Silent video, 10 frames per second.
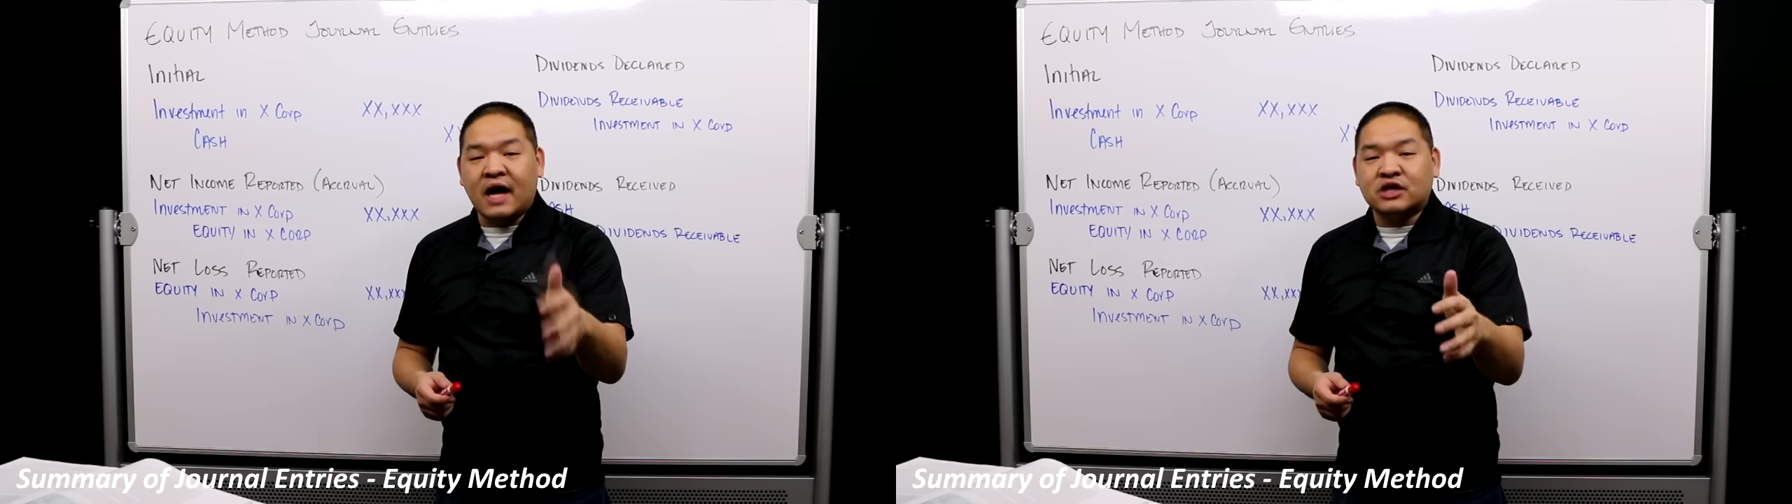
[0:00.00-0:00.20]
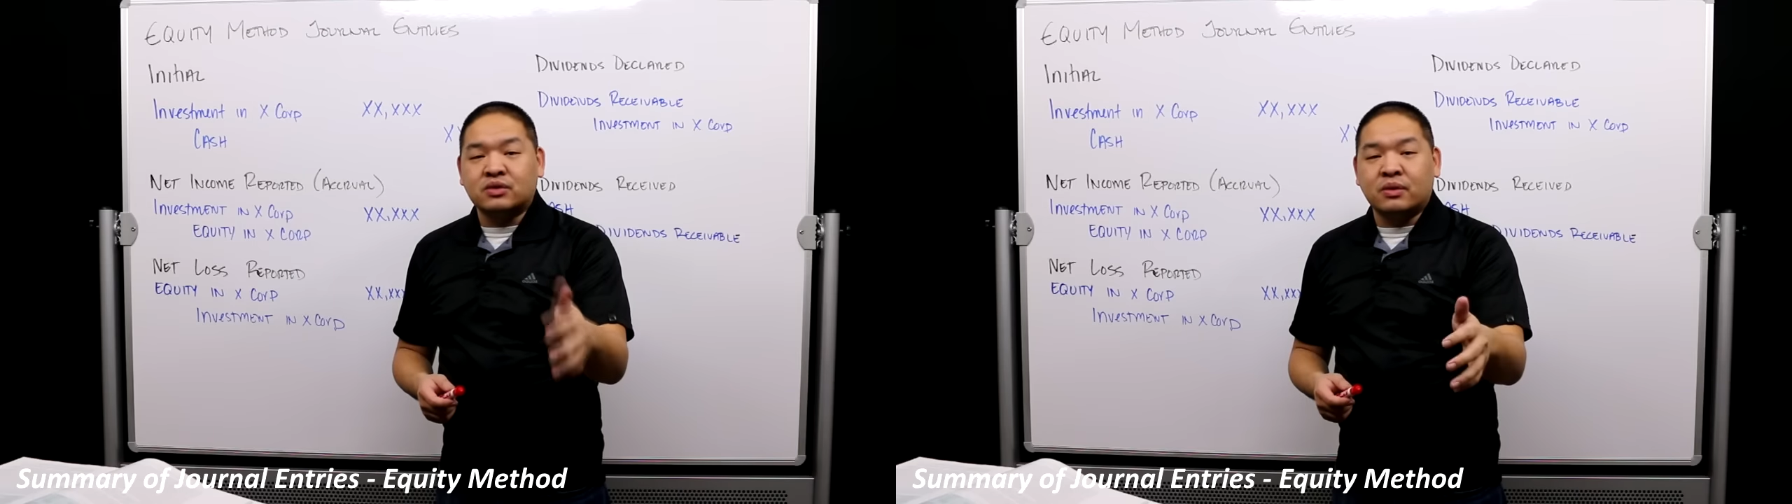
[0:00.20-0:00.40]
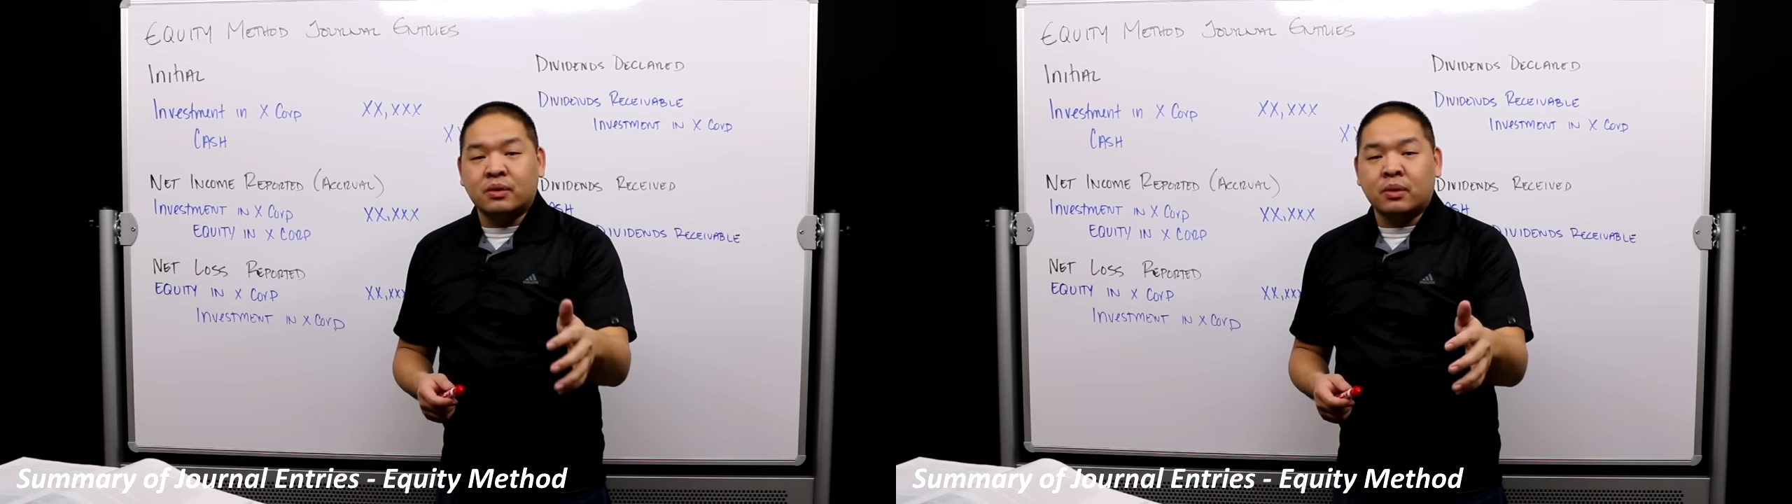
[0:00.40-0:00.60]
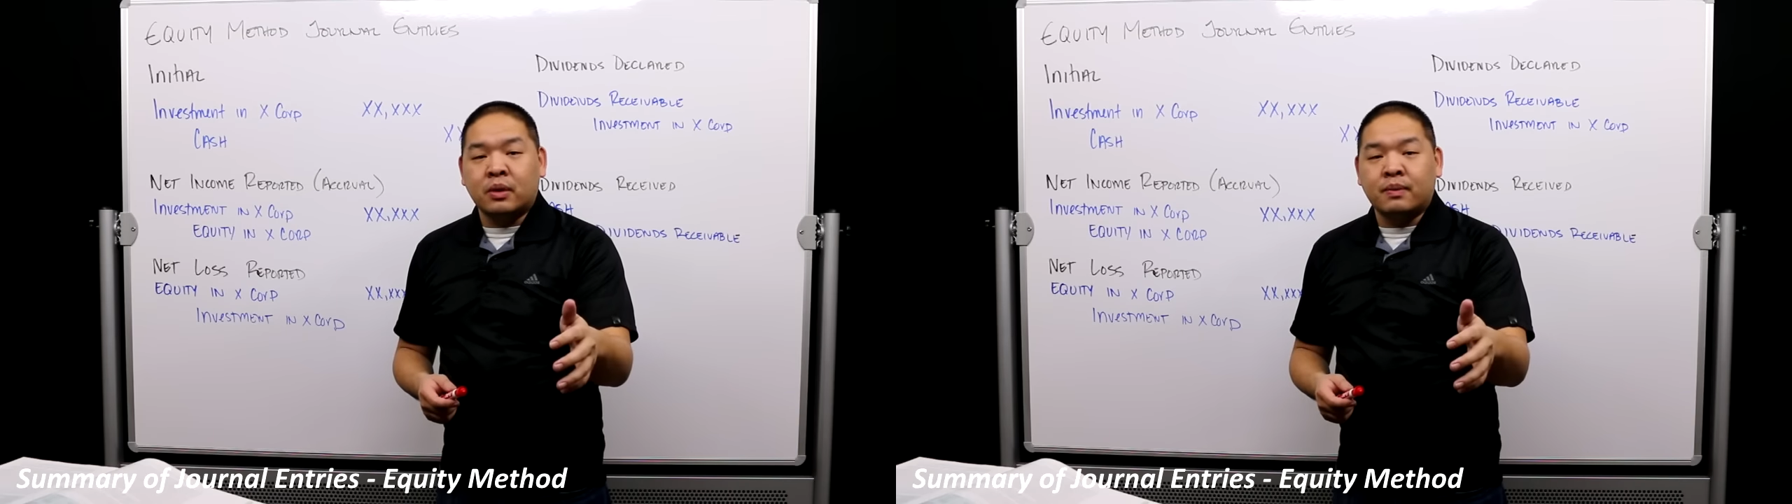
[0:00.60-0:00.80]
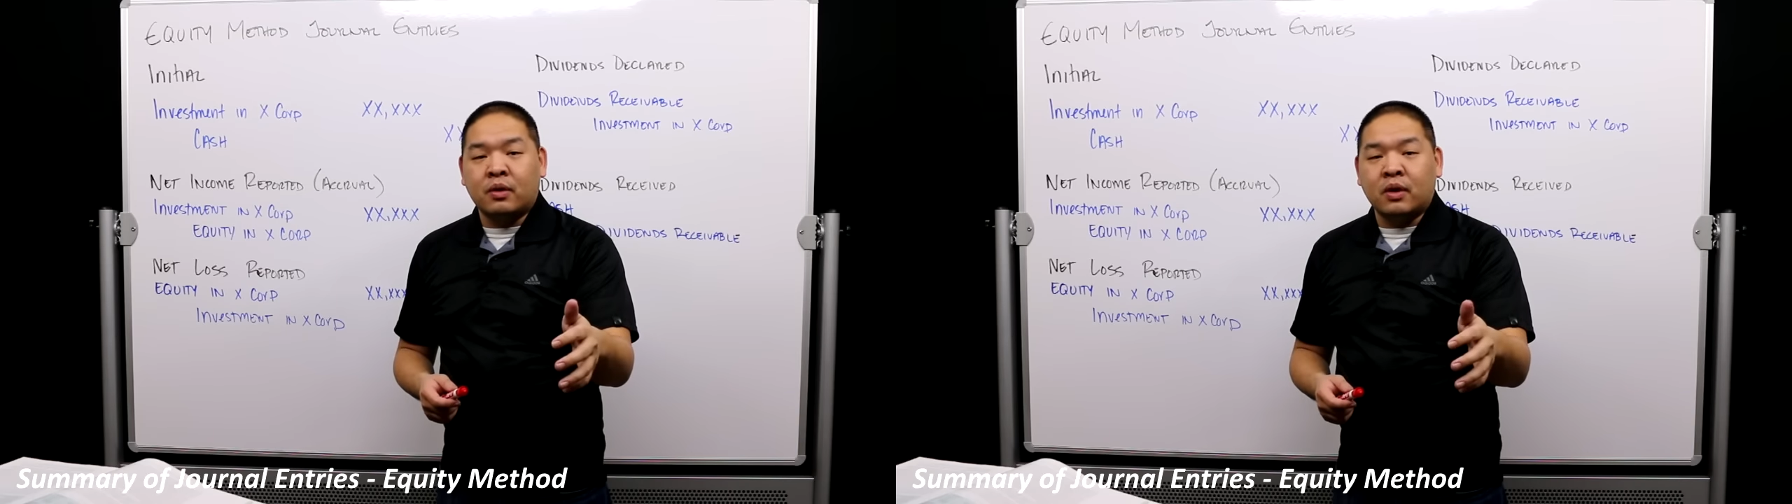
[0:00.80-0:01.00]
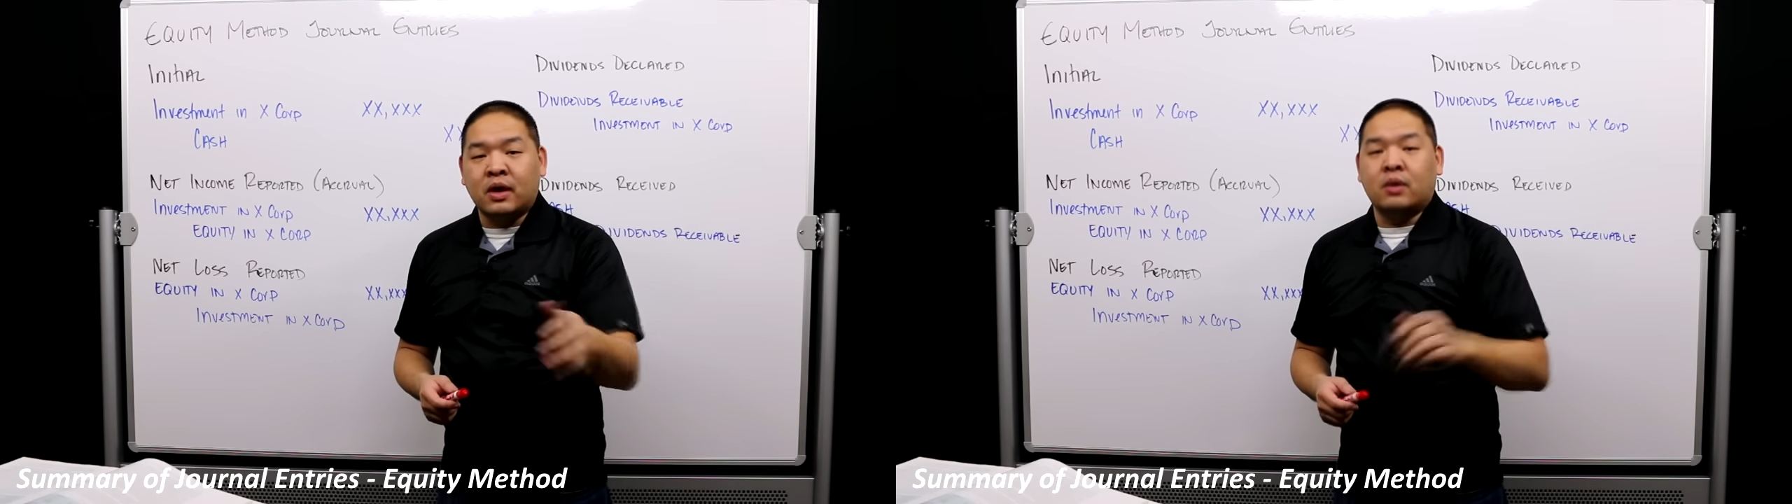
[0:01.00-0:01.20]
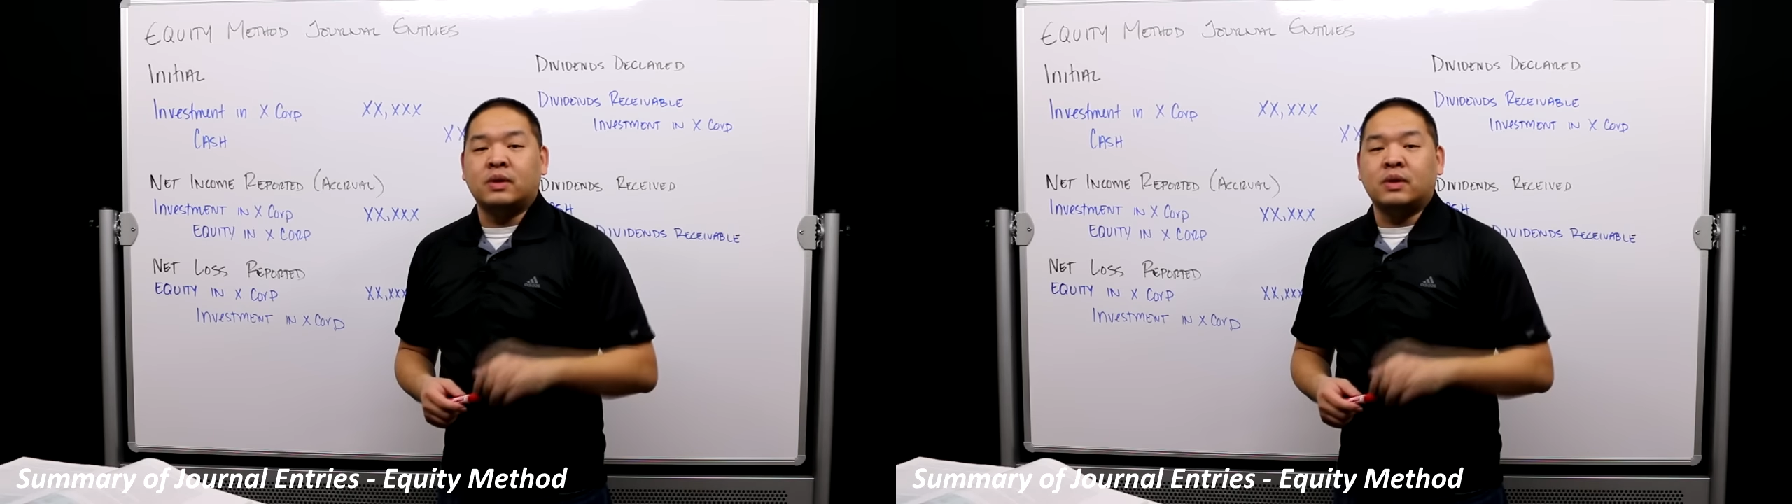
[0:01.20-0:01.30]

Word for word: that's when we report it.